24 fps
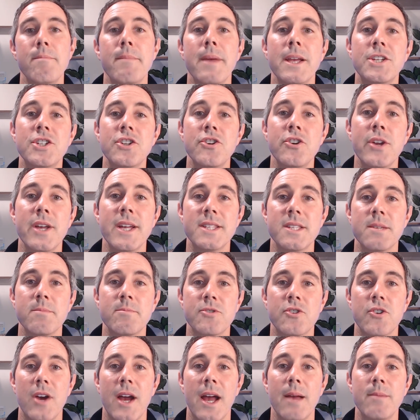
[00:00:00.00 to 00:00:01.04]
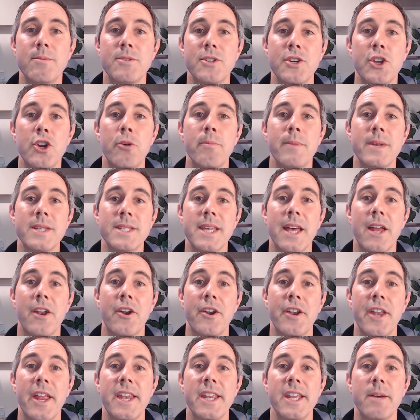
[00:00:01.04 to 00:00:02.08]
make sure you hit subscribe so you don't miss out on
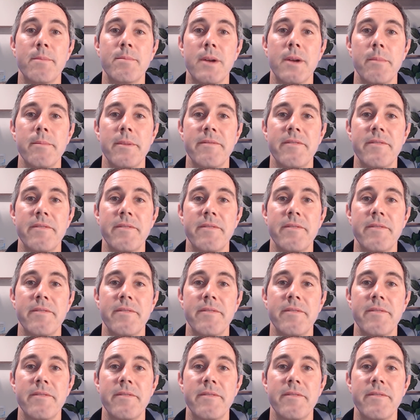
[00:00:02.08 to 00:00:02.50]
any upcoming